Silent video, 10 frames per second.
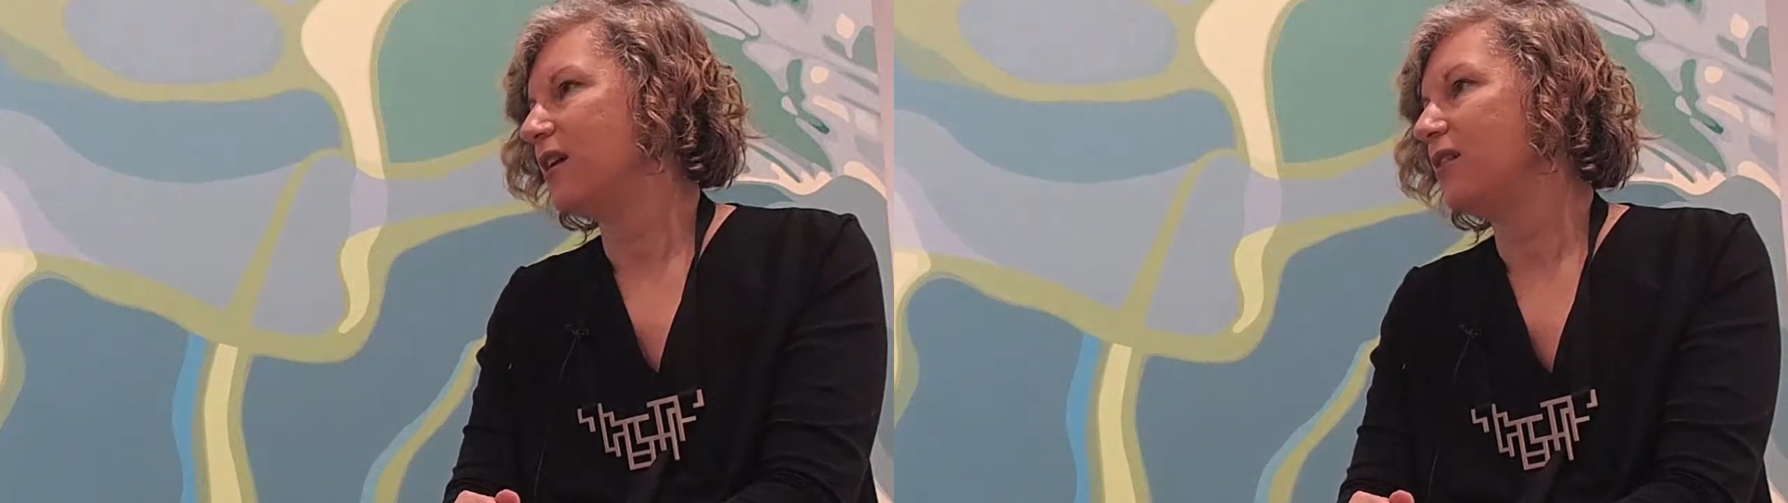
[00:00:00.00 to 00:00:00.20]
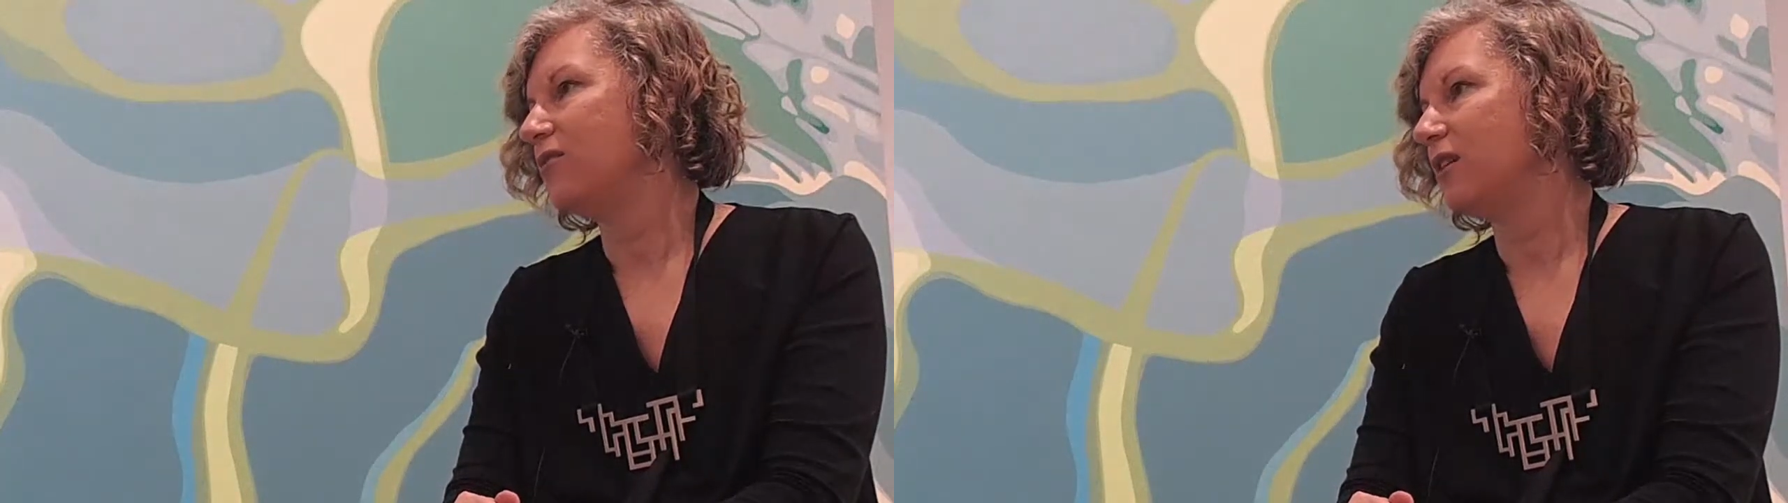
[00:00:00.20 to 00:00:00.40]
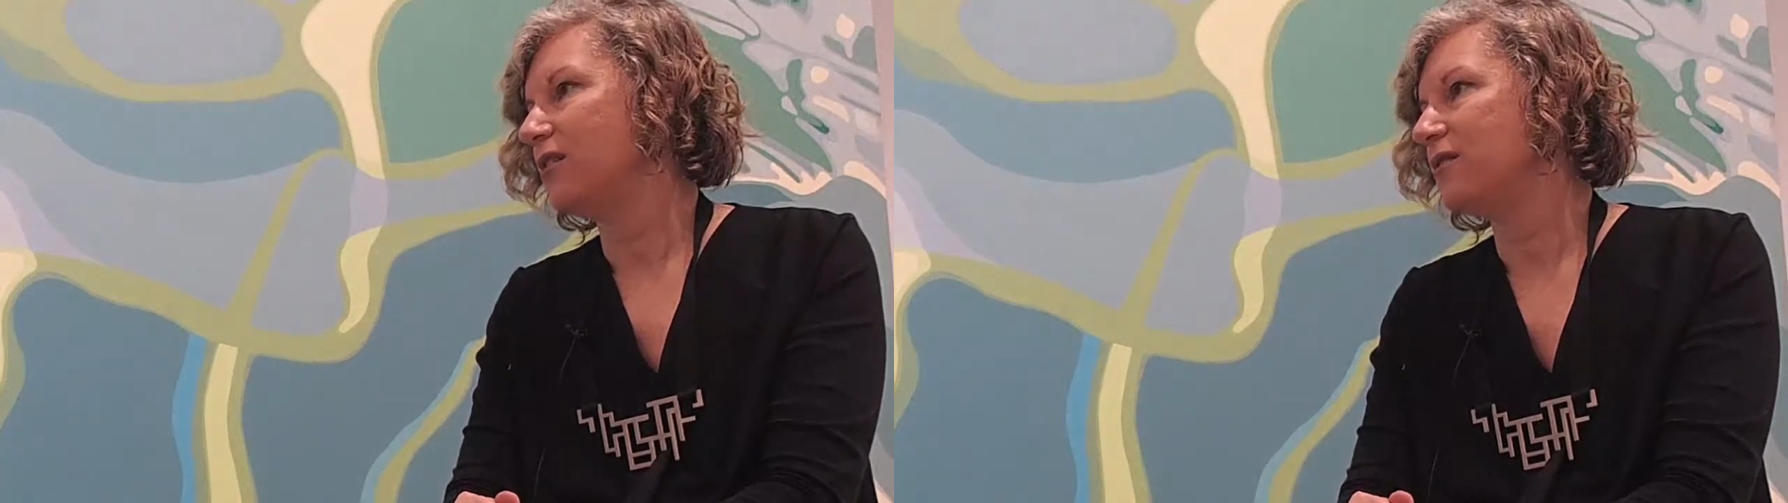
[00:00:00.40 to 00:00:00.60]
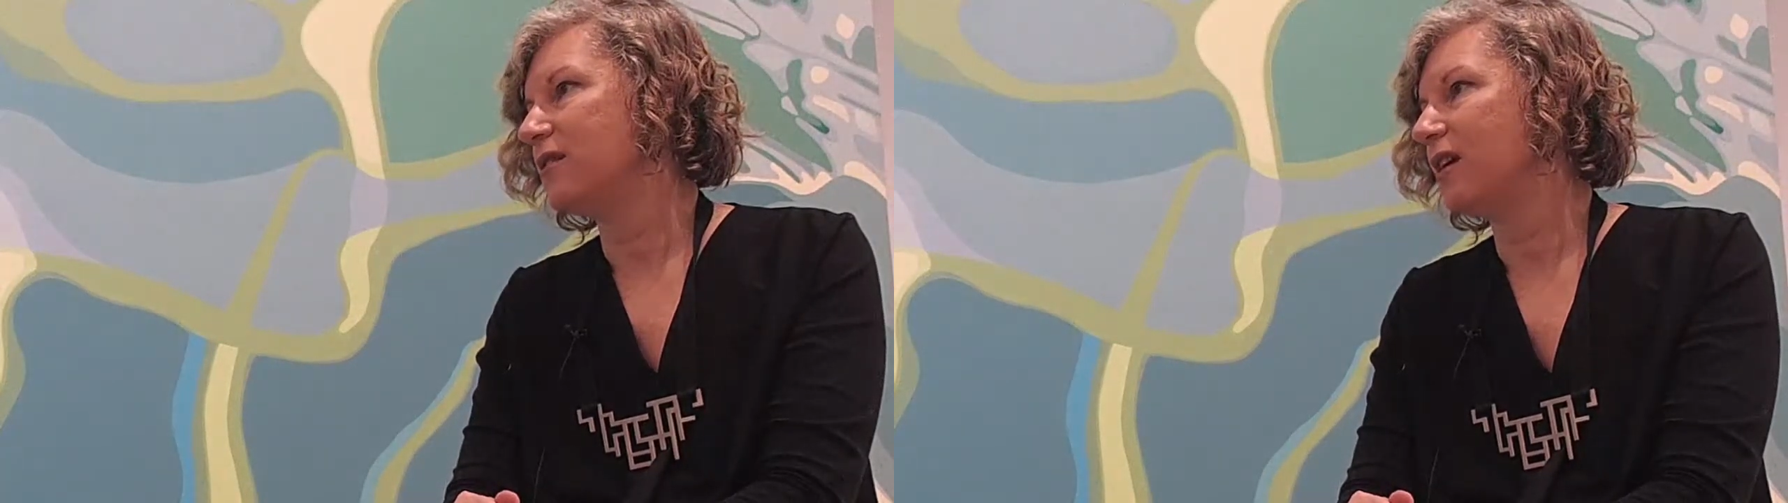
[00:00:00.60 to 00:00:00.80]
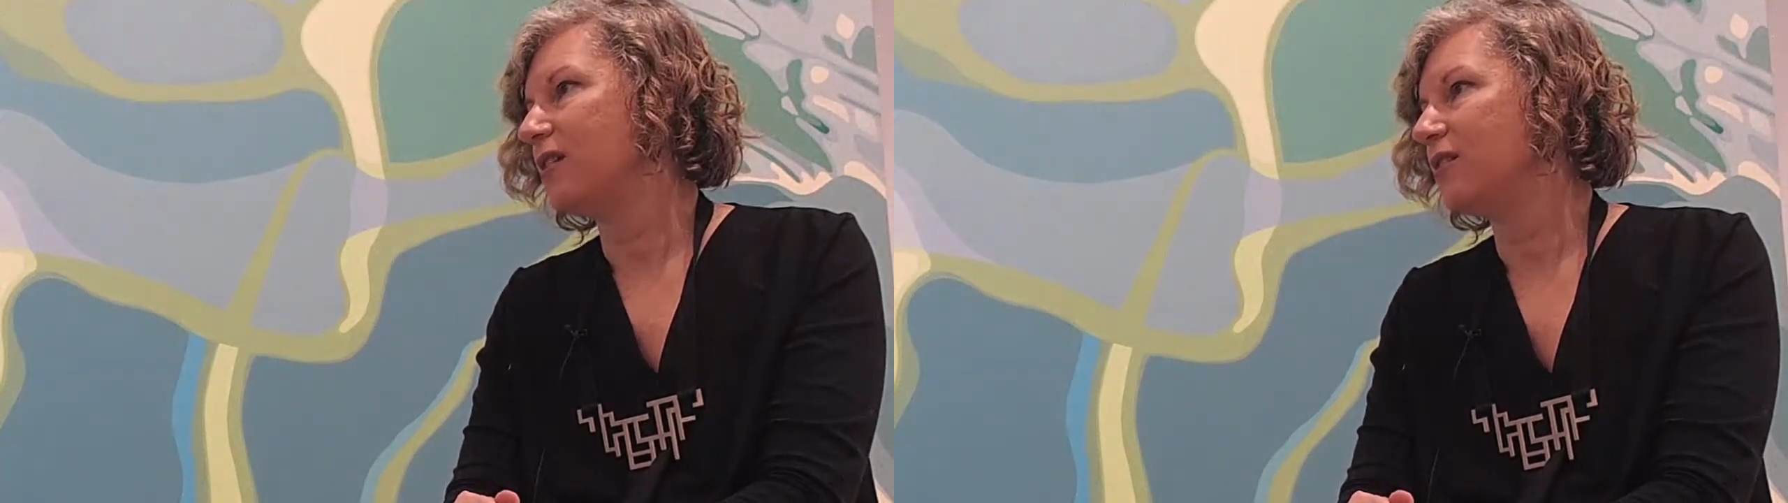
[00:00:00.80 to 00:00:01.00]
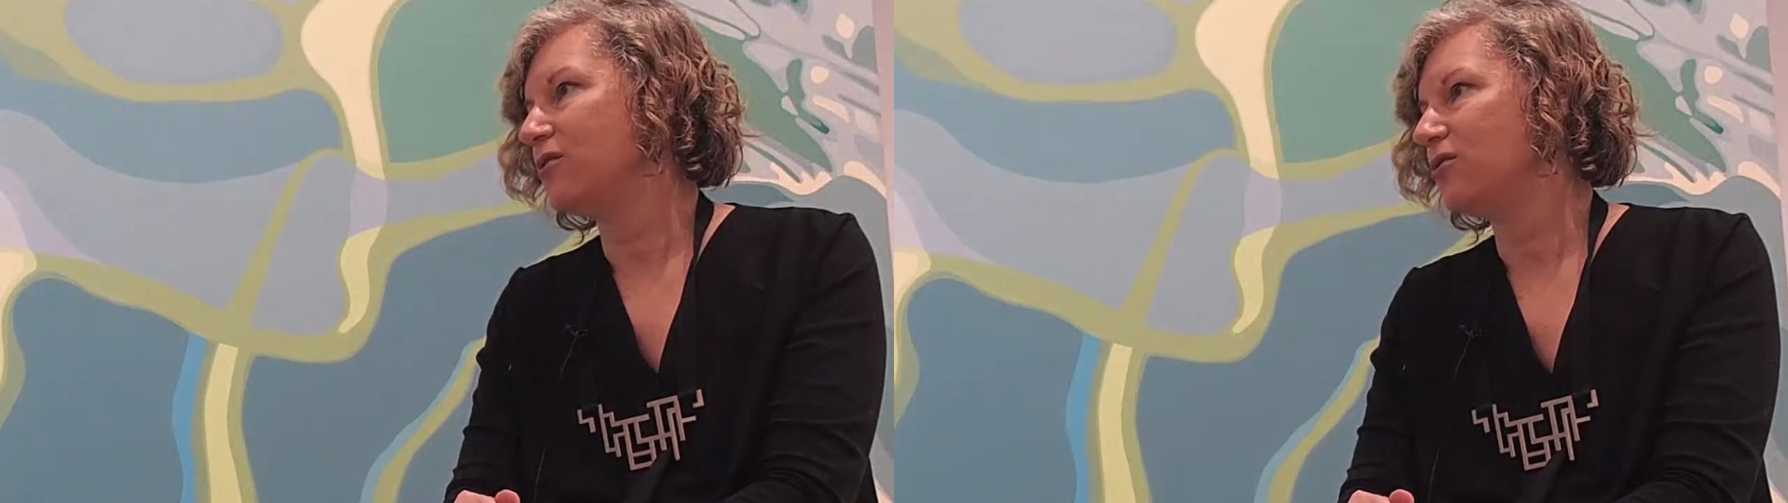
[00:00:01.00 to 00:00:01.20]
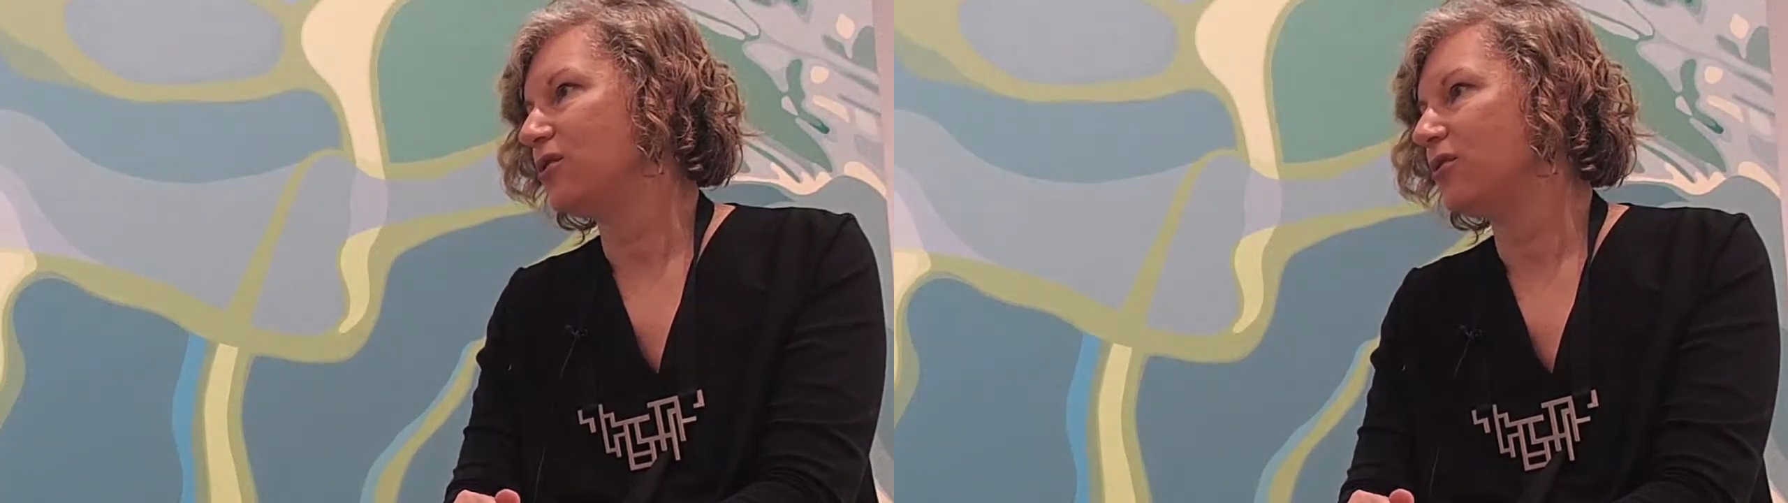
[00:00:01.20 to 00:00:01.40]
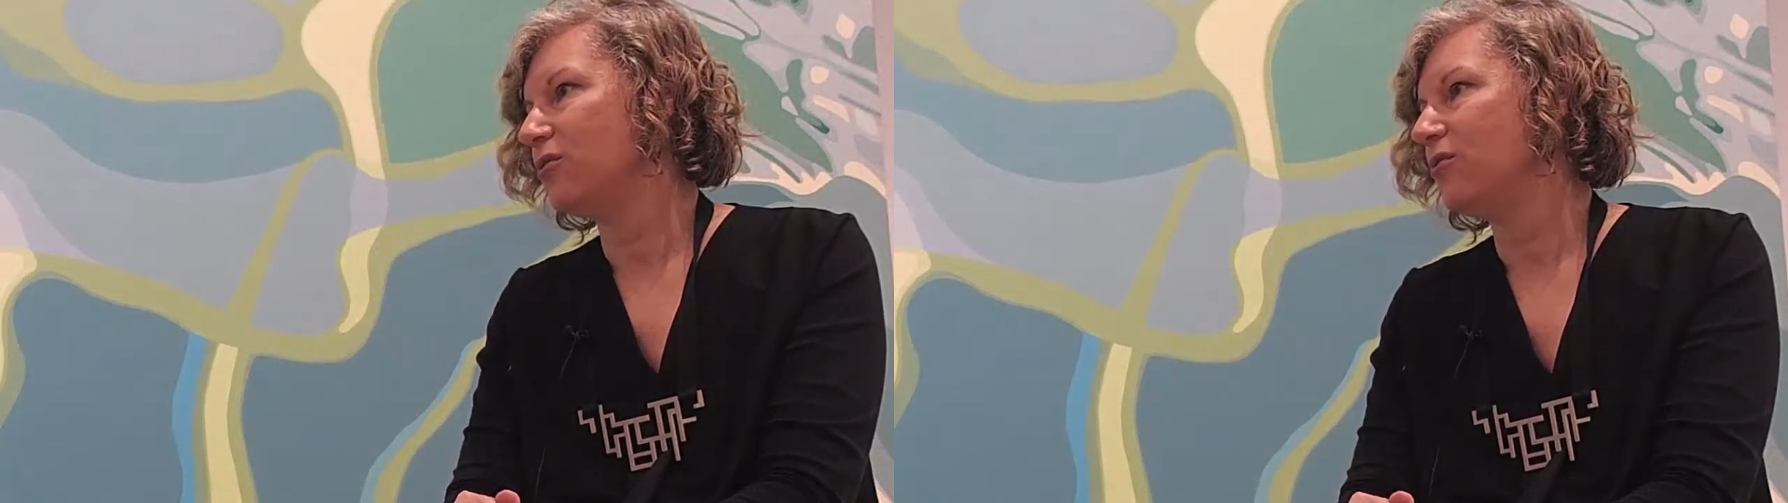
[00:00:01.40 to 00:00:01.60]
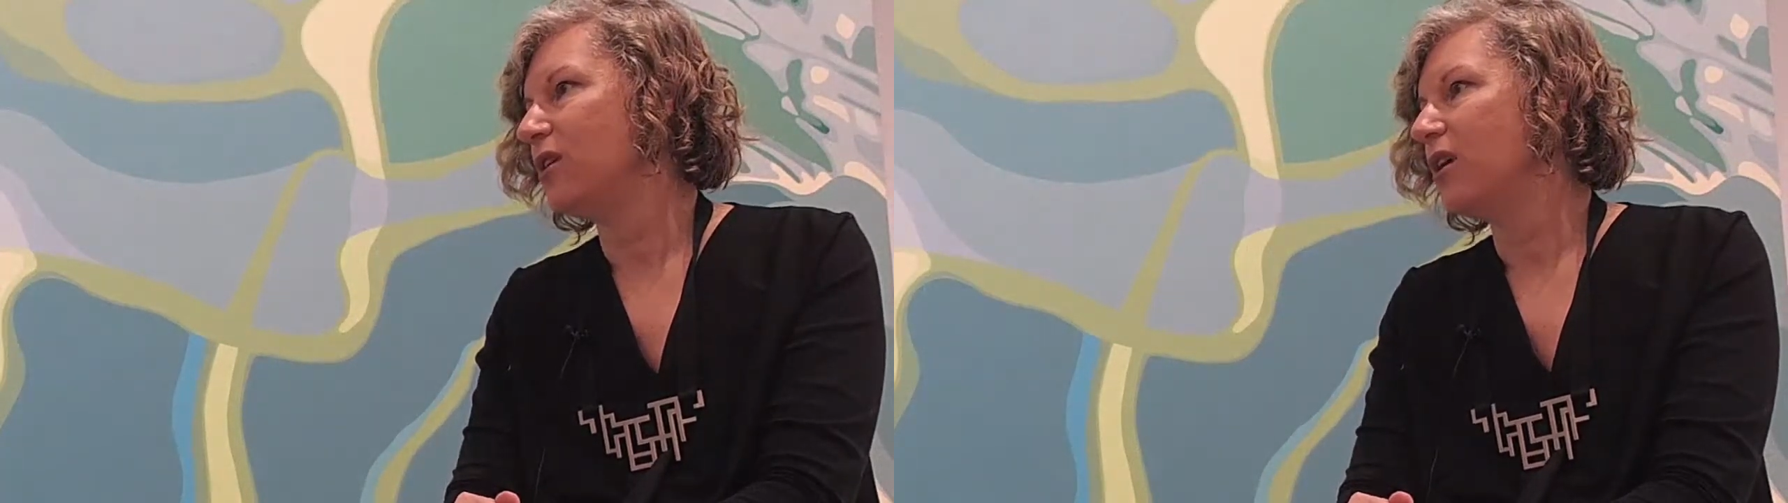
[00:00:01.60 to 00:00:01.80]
that kids get into,